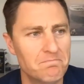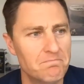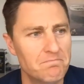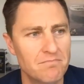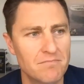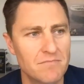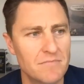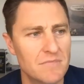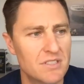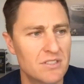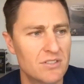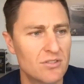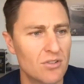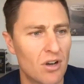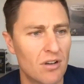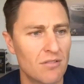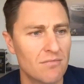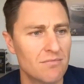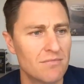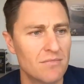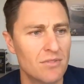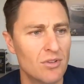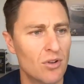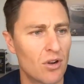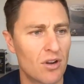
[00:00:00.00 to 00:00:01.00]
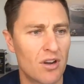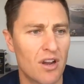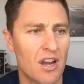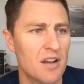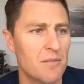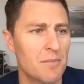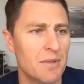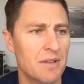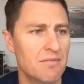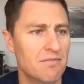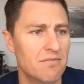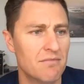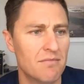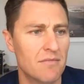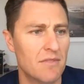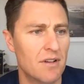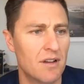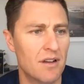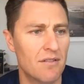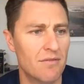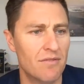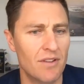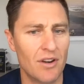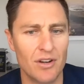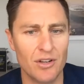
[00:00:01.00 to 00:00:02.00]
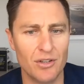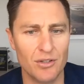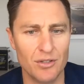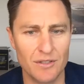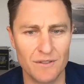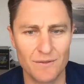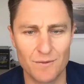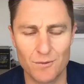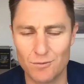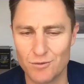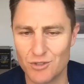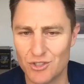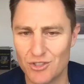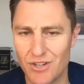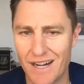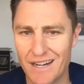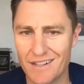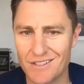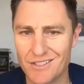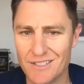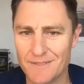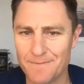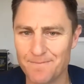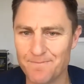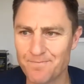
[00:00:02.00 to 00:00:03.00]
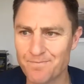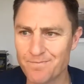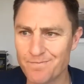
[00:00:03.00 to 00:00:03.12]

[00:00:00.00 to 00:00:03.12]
it's not going to be a very useful strategy.